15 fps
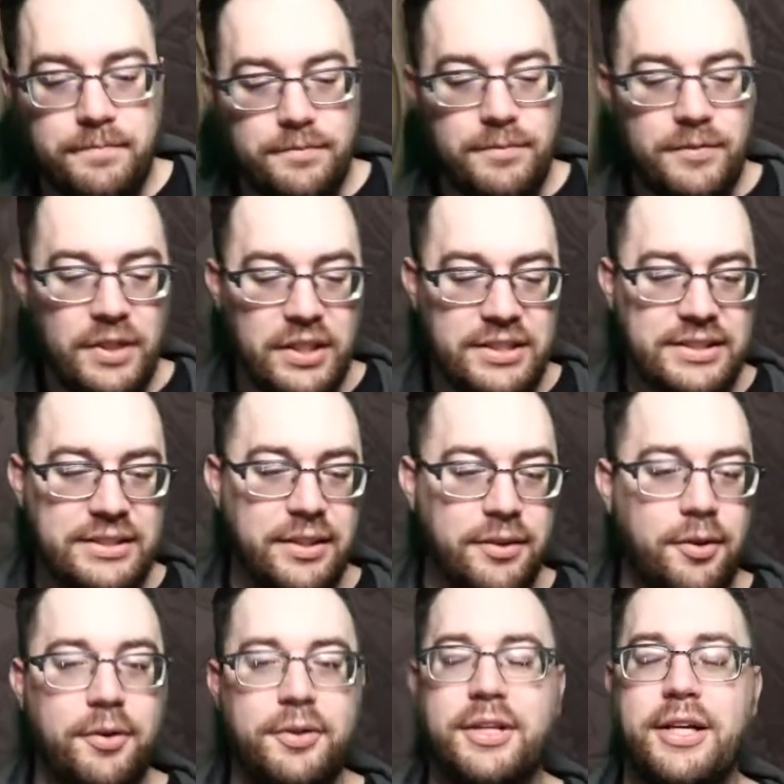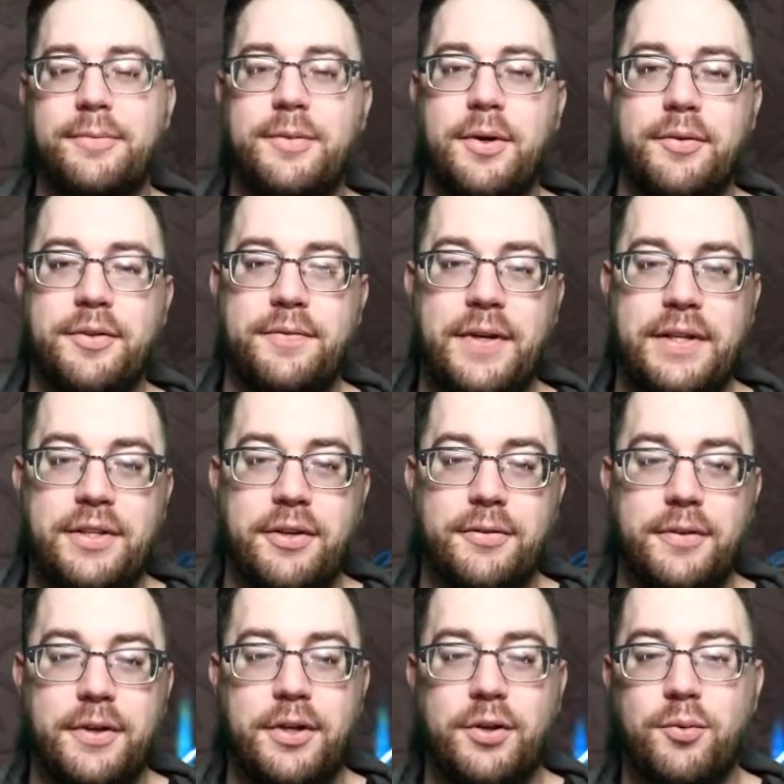Still holding up Dovin's Veto for
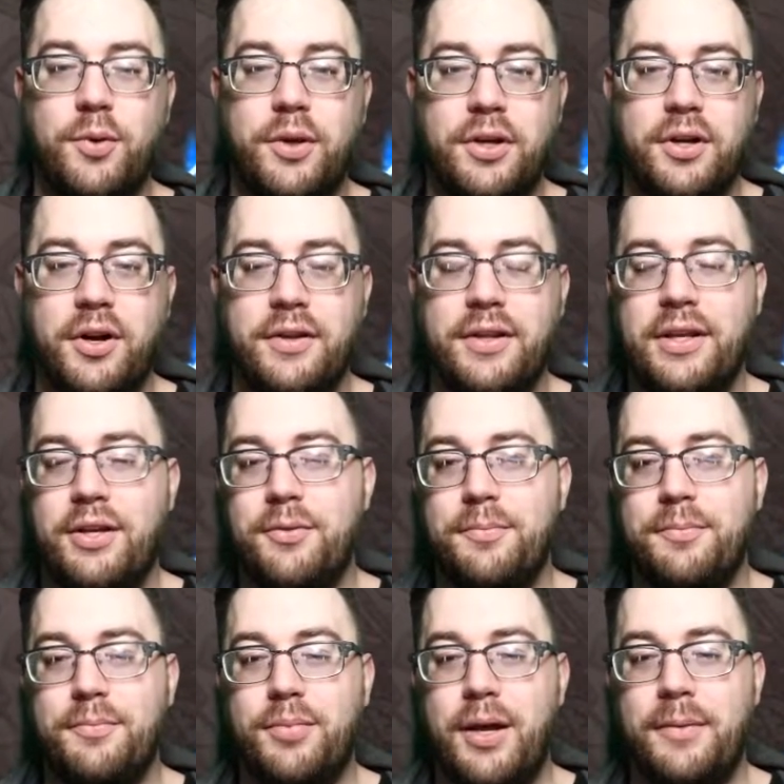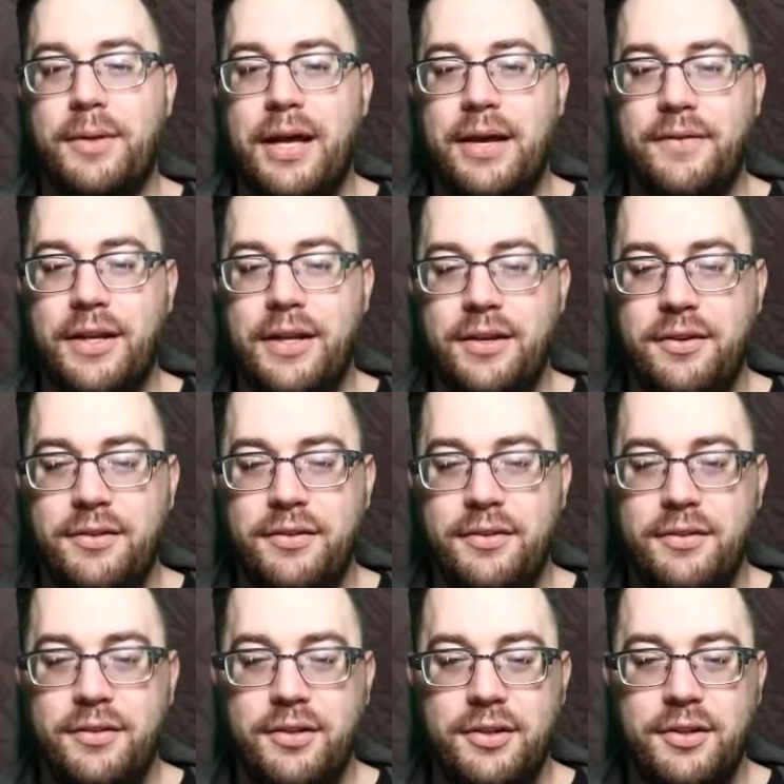your 1 card that you probably have in hand.
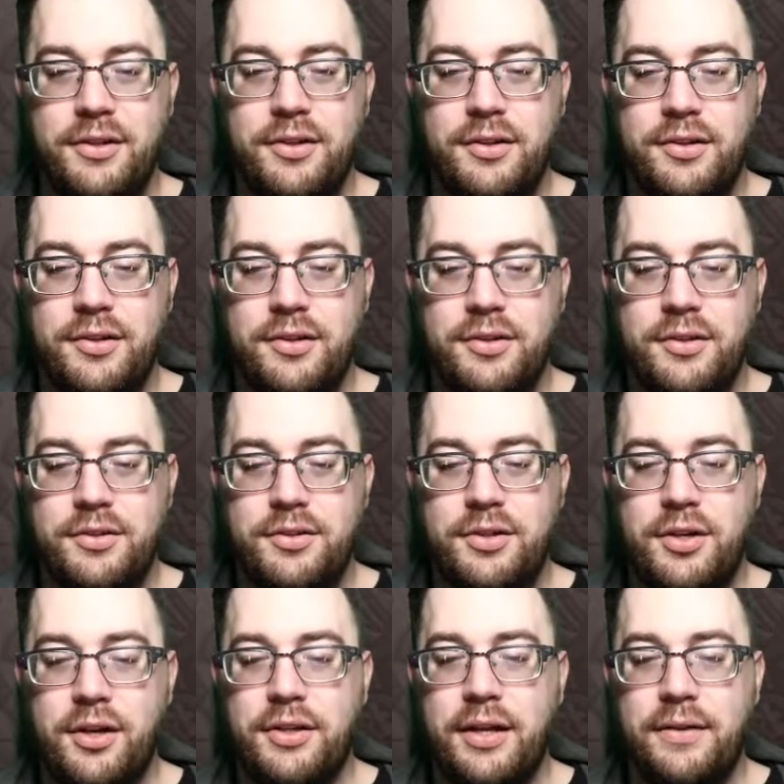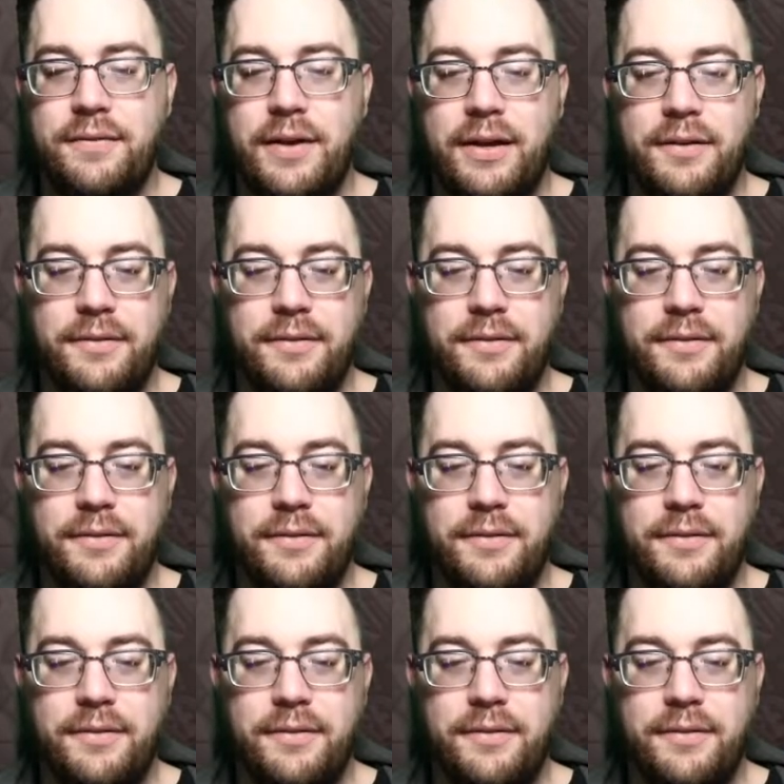Sure, I'll take 5.